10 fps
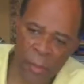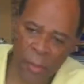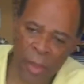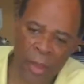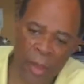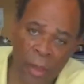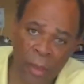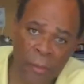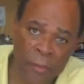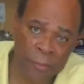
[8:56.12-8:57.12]
right
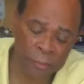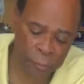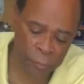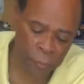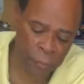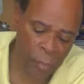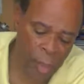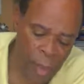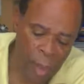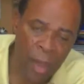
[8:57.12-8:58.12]
here.
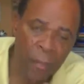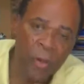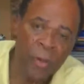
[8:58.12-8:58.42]
I put